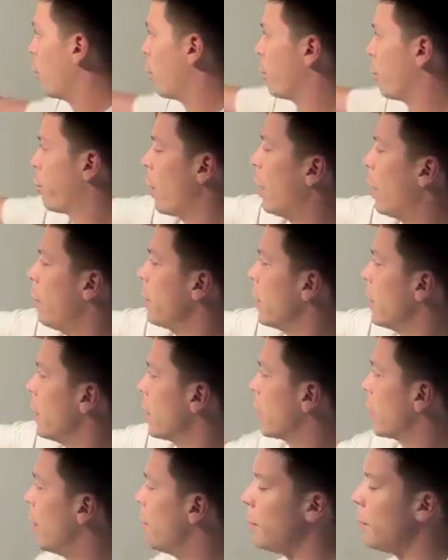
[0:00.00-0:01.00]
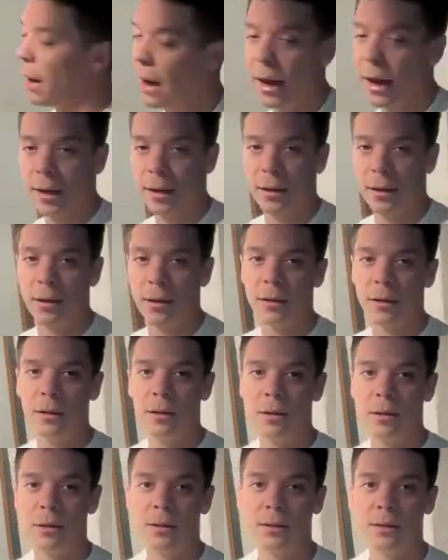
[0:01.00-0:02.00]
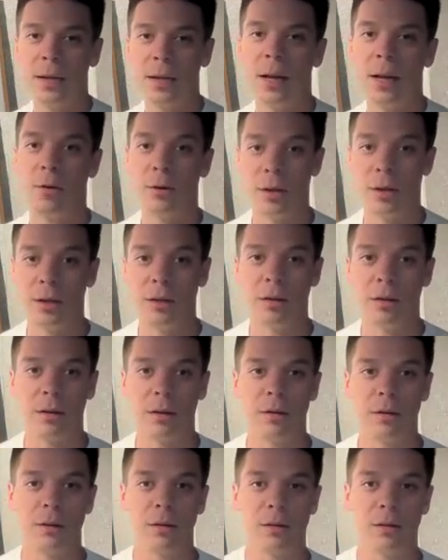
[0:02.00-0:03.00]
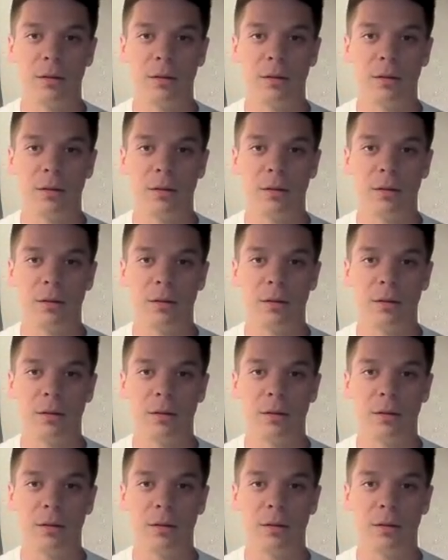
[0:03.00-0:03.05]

We're probably going to come back down here.